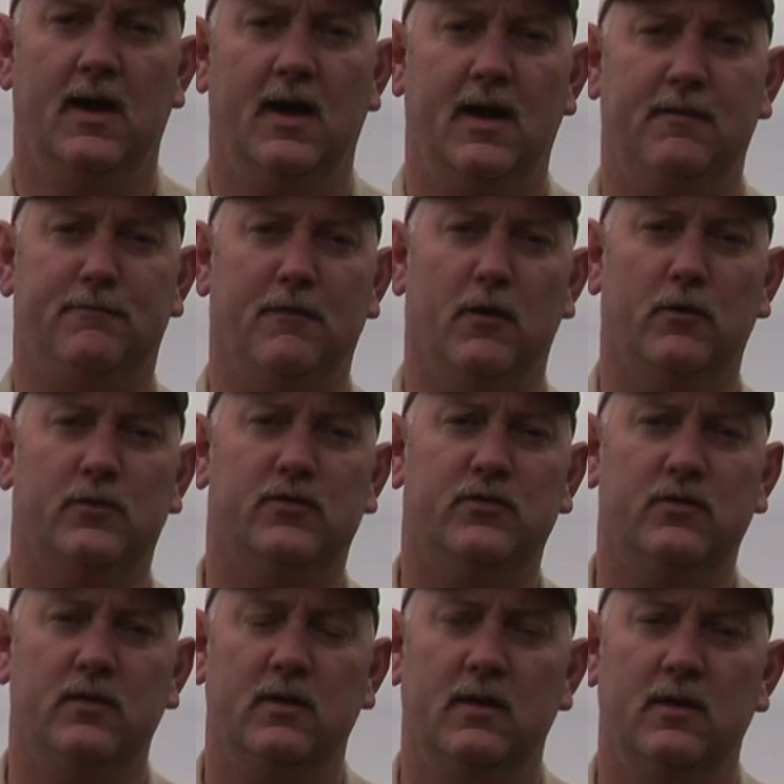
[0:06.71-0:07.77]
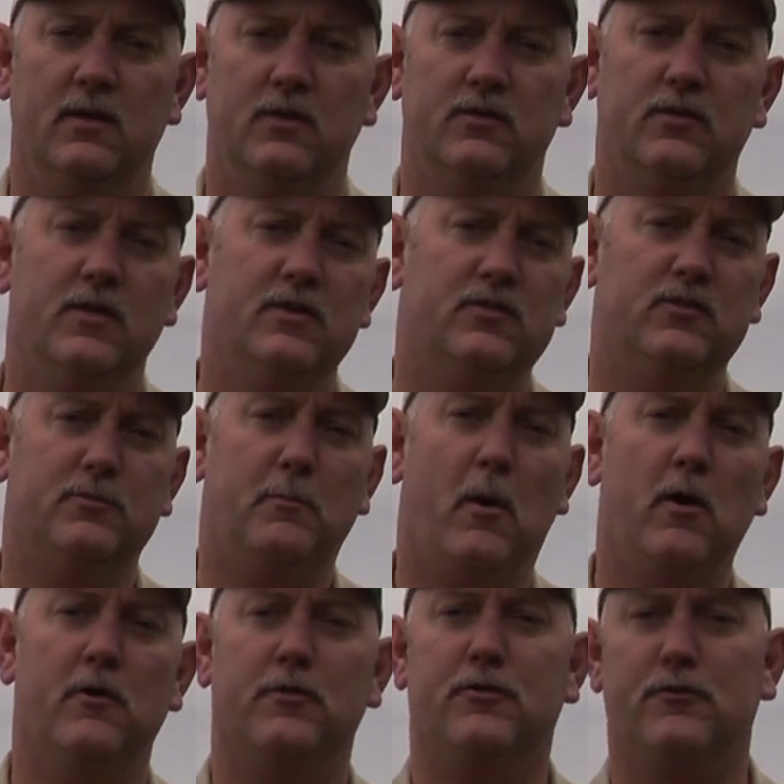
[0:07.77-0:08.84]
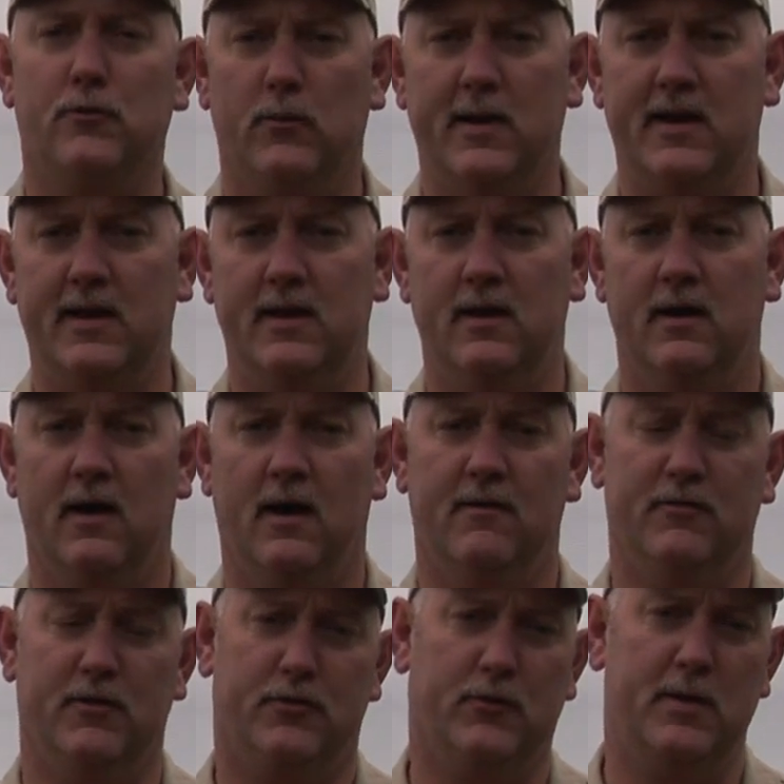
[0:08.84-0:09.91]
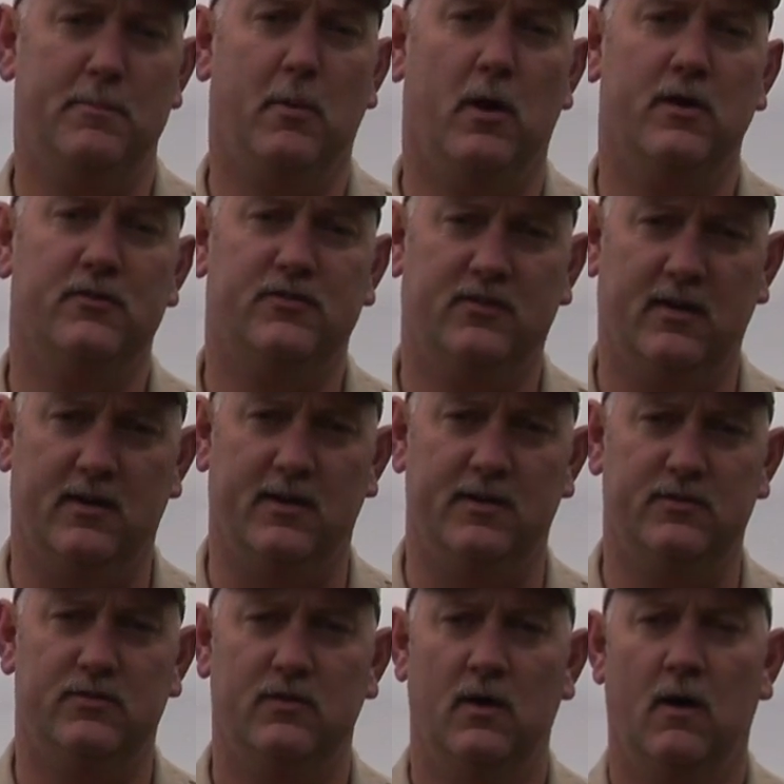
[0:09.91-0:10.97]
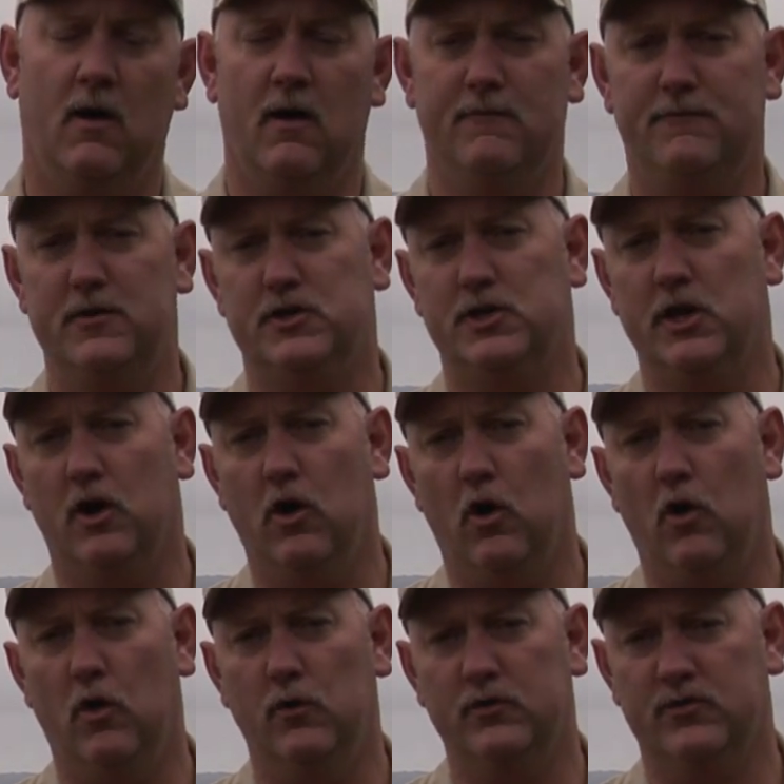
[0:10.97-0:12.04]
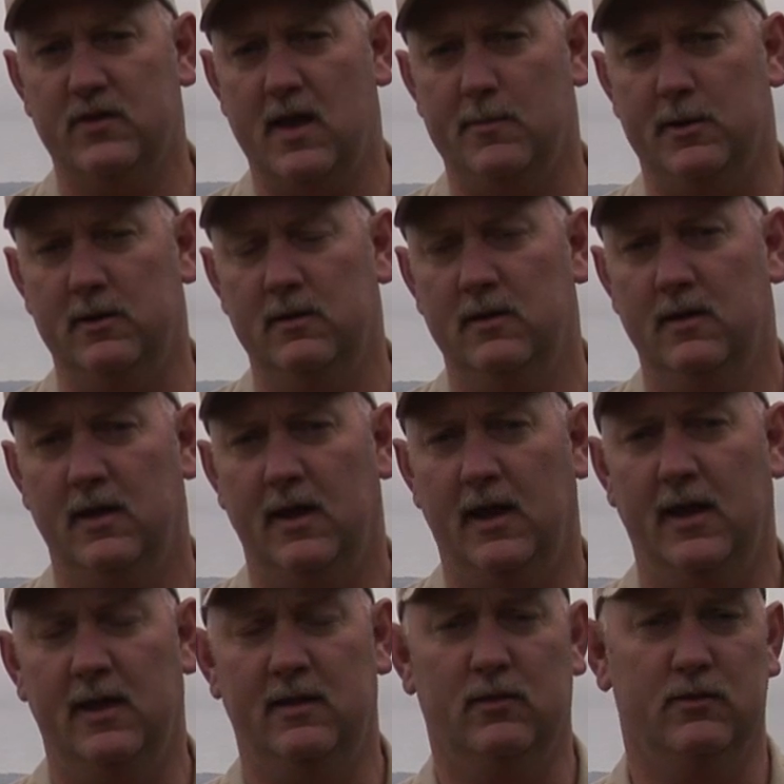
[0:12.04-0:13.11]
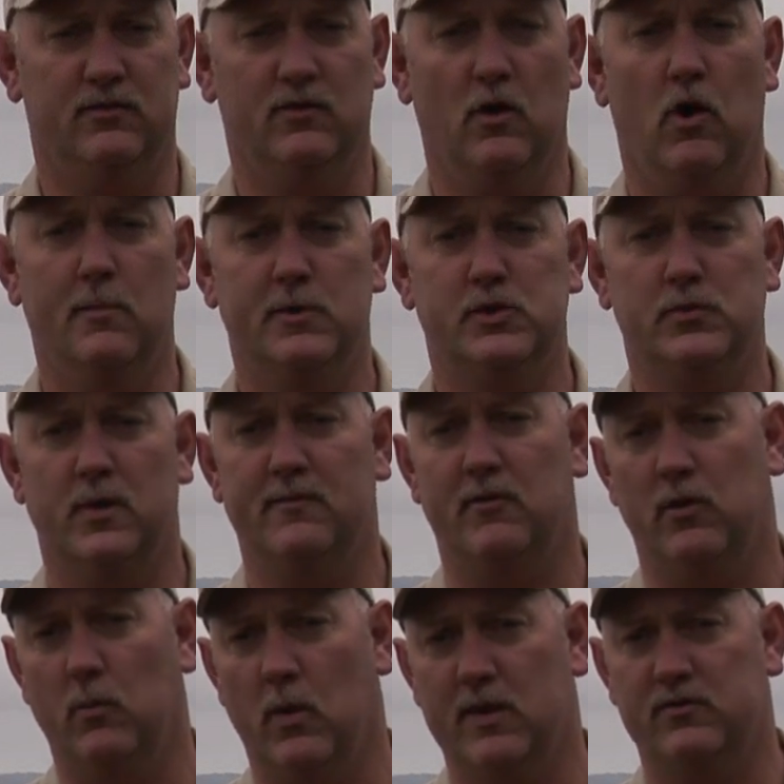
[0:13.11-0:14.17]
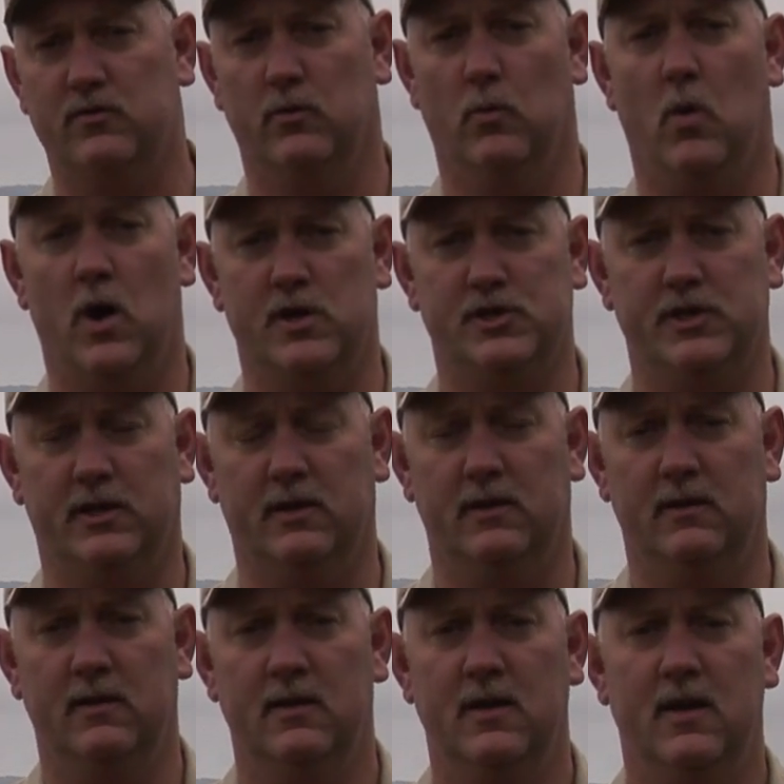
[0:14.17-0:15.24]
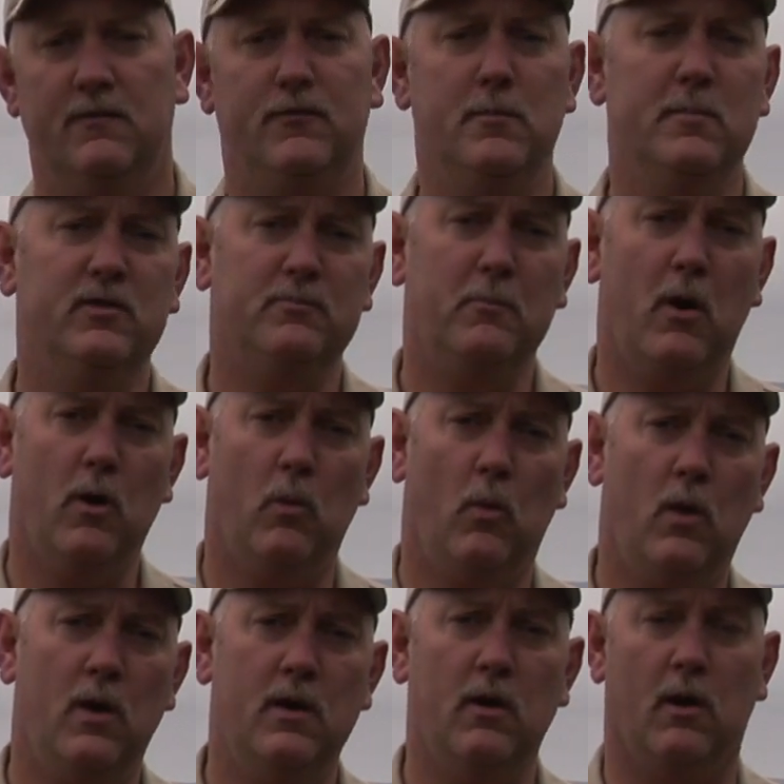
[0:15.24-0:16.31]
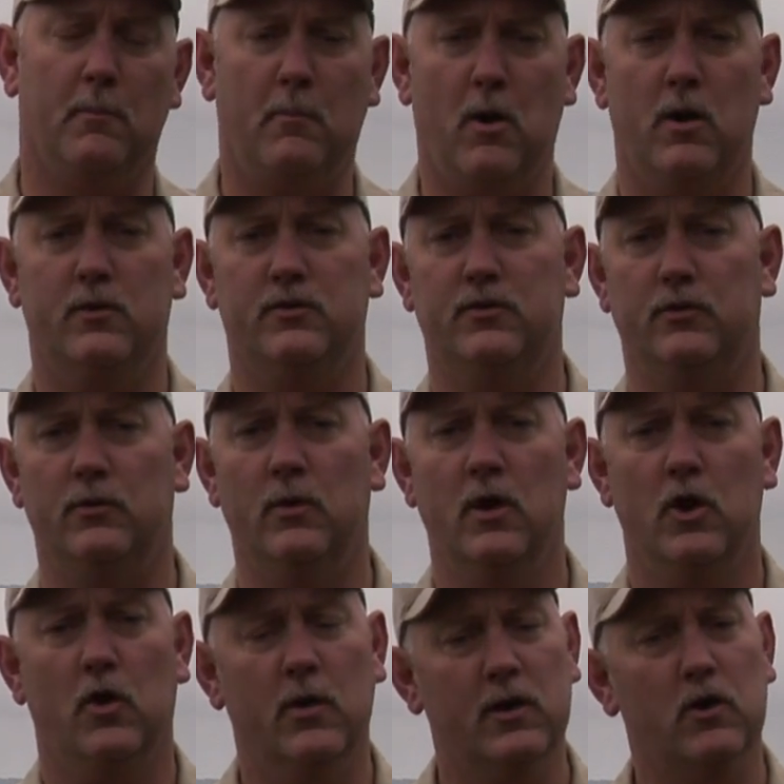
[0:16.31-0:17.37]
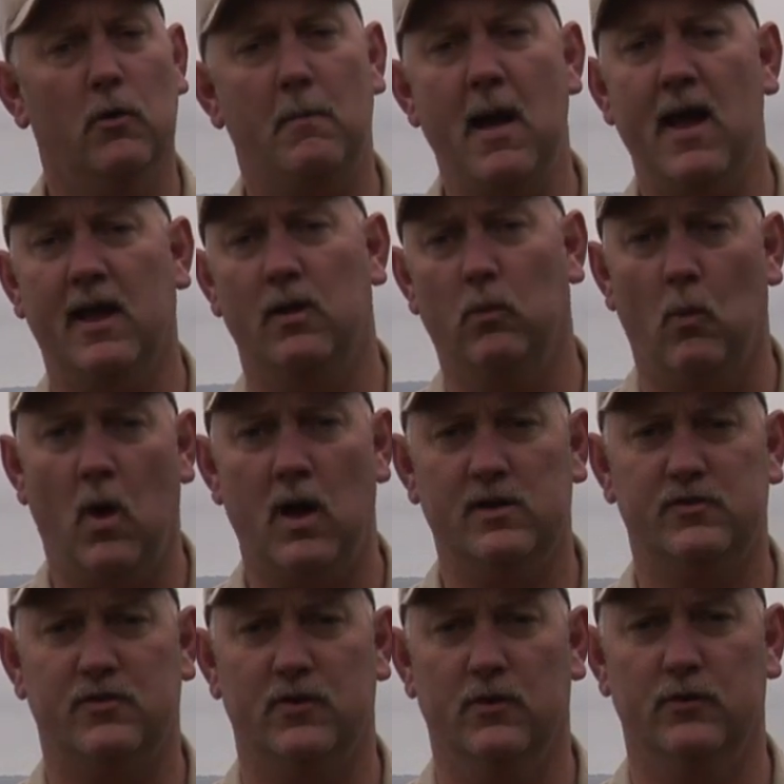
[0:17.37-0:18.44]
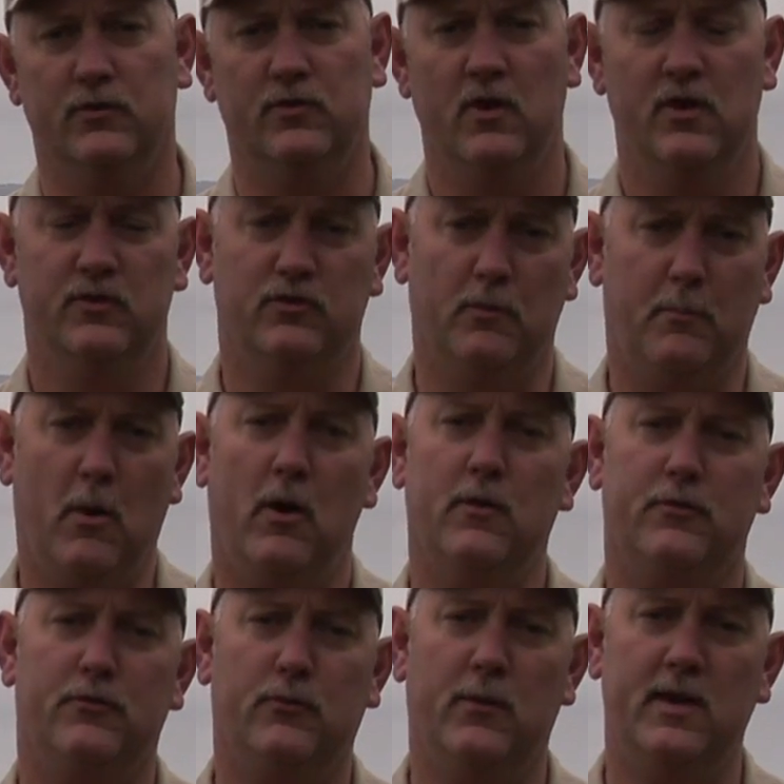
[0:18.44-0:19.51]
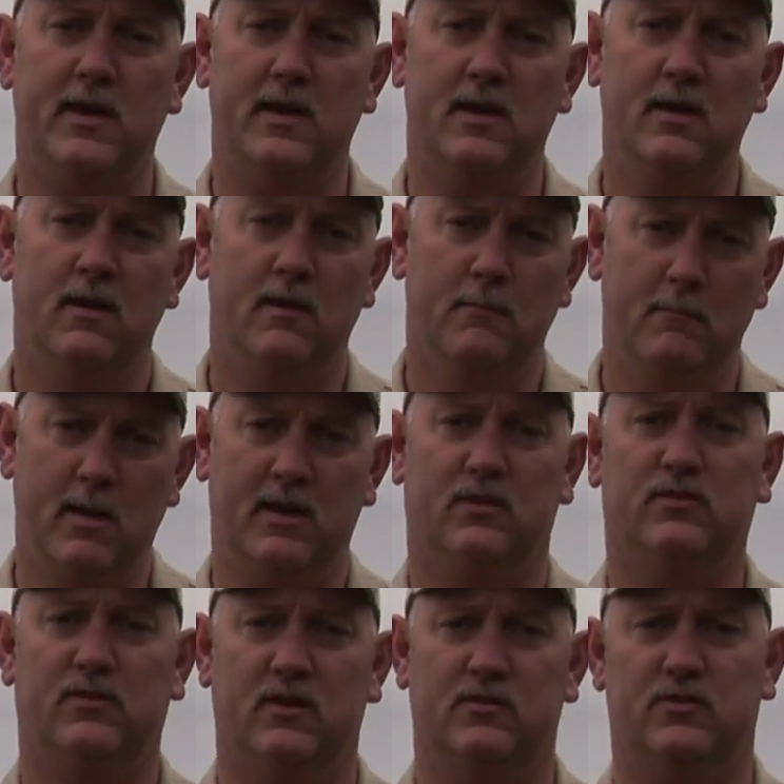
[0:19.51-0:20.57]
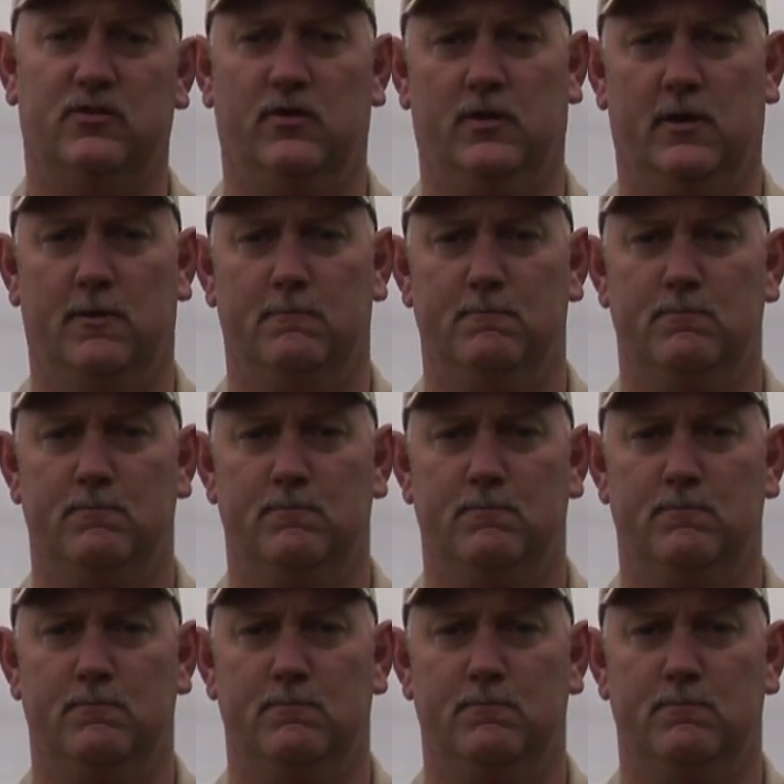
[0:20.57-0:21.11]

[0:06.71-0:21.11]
Hey folks, so this is part 3 of a 3-part series on fishing coho salmon in the Snohomish River in western Washington. If you missed part 1 or part 2, go ahead and go back and watch those so part 3 makes sense to you.